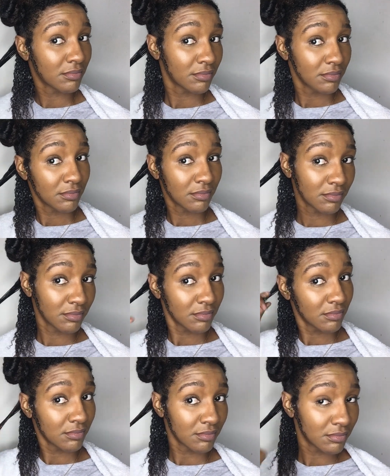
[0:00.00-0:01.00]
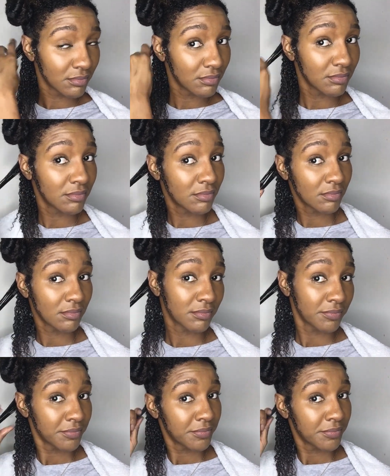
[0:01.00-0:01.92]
(no one is talking)